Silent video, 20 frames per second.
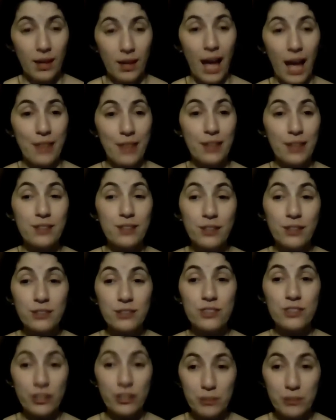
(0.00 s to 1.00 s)
And that doesn't
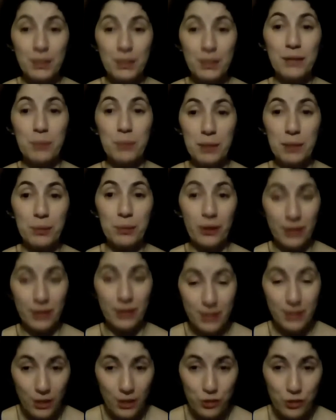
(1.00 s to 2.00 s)
just mean people are in
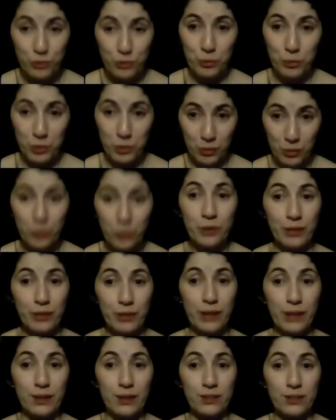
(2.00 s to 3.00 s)
danger from
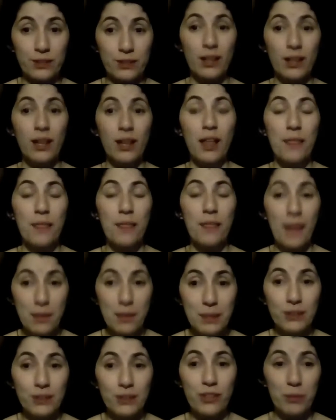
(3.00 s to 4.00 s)
coronavirus. That
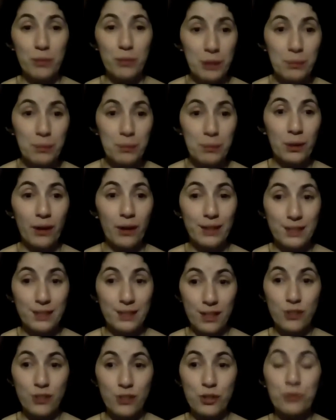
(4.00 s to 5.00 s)
means that people are in
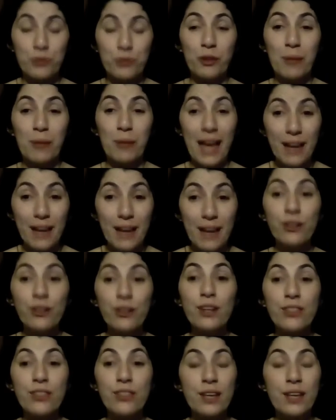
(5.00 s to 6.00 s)
danger from
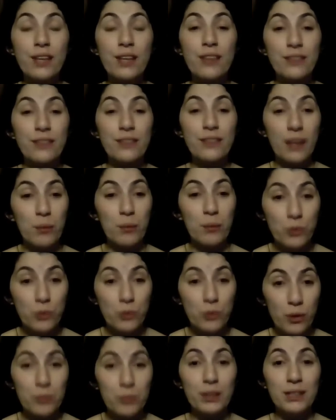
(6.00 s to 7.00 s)
everything that they would
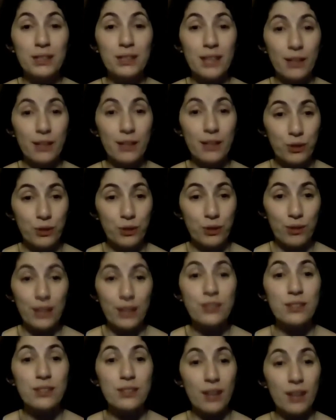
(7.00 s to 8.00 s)
normally take for
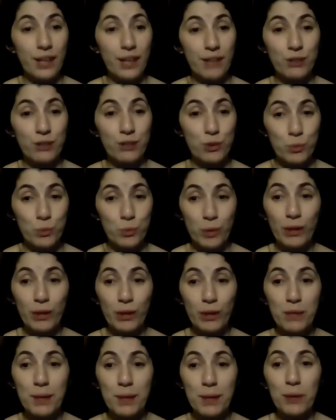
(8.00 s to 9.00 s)
granted not having to worry
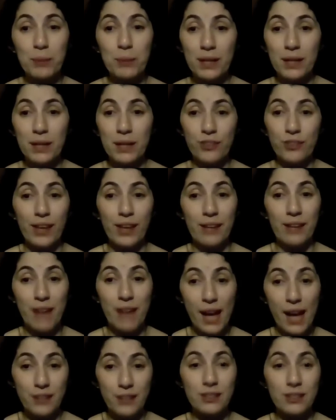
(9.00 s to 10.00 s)
about because they have
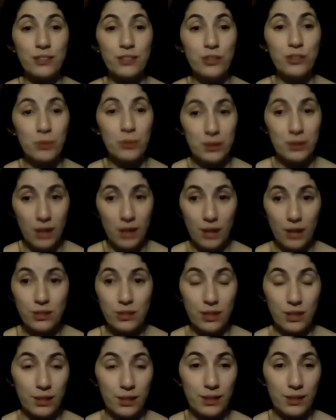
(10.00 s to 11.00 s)
access to a doctor.